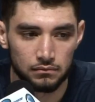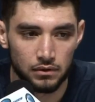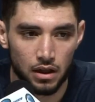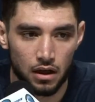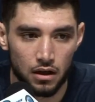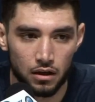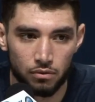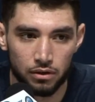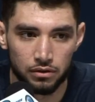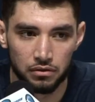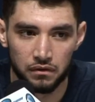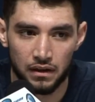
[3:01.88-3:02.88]
guard 1
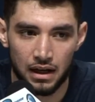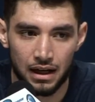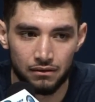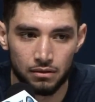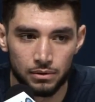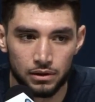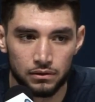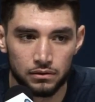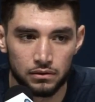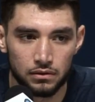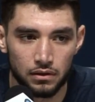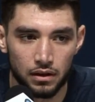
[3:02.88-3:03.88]
through 5
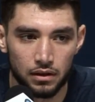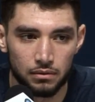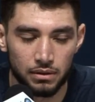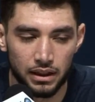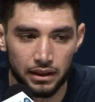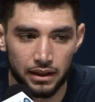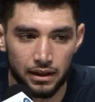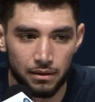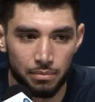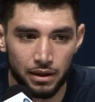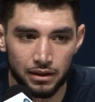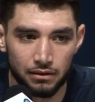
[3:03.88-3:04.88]
almost, can get a
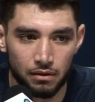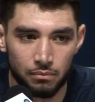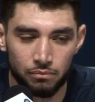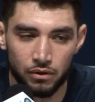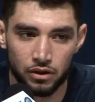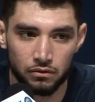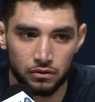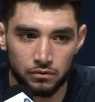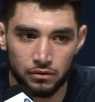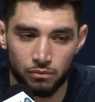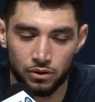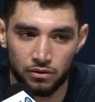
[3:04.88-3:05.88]
bucket when you
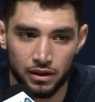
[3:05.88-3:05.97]
need